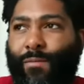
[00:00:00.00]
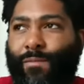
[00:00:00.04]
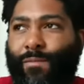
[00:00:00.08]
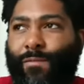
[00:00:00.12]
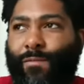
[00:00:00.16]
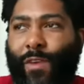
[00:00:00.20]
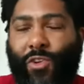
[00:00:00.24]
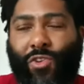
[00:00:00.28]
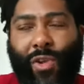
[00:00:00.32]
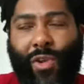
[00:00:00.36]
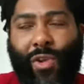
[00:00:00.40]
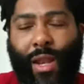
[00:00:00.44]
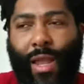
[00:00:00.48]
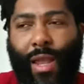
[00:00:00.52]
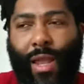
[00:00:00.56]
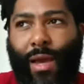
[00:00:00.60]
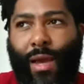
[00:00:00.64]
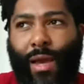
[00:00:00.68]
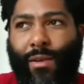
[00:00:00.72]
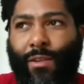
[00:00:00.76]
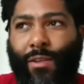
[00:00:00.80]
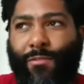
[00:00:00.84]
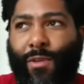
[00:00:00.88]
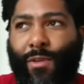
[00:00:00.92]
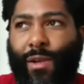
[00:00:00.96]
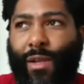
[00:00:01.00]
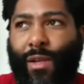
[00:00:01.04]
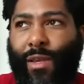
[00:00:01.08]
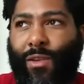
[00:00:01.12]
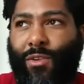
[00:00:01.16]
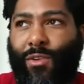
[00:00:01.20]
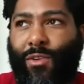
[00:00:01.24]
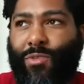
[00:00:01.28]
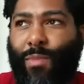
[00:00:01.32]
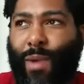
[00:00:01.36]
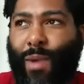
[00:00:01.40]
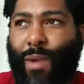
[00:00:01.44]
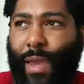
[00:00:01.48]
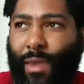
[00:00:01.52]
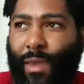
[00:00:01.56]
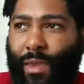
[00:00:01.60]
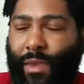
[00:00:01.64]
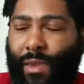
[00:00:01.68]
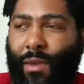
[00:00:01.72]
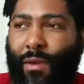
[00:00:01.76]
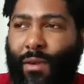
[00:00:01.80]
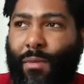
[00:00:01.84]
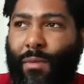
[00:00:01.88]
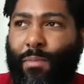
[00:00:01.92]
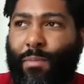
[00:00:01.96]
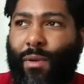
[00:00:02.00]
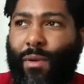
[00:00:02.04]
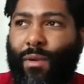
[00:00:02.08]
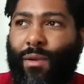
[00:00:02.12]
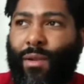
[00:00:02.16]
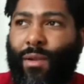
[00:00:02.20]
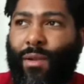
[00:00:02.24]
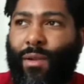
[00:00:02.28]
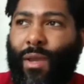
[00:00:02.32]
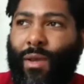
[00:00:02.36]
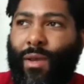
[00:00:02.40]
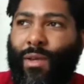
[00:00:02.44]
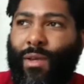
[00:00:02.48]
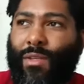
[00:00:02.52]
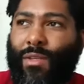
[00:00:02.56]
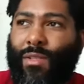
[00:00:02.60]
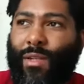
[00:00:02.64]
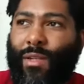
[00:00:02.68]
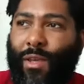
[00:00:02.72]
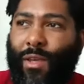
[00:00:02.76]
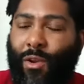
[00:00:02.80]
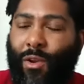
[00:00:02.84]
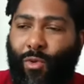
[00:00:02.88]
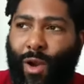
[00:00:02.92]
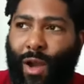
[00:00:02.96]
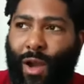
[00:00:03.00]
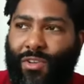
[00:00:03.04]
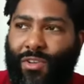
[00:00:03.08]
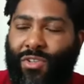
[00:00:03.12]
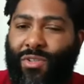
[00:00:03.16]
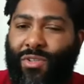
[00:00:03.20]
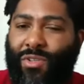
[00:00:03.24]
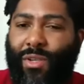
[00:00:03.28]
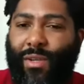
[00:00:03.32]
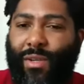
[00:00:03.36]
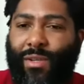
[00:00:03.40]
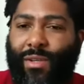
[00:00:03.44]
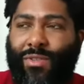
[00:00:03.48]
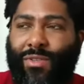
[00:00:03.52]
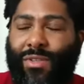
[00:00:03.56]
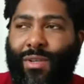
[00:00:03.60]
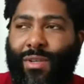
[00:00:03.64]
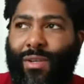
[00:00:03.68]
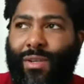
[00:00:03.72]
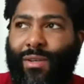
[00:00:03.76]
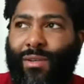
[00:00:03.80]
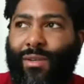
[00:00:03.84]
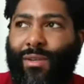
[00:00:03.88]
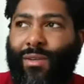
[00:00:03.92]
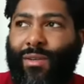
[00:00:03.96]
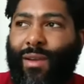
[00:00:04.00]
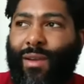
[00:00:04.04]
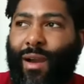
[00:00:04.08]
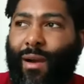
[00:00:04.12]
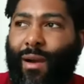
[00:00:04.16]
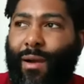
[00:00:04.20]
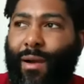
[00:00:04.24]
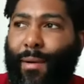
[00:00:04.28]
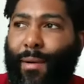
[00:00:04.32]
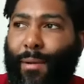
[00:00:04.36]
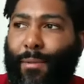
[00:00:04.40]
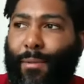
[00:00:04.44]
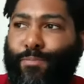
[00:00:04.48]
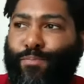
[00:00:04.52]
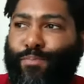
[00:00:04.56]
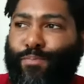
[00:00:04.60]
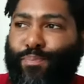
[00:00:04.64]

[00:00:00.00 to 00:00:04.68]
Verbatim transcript: featuring a lot of different leaders, Mike Kemp and Selena Rogers Dickerson and um,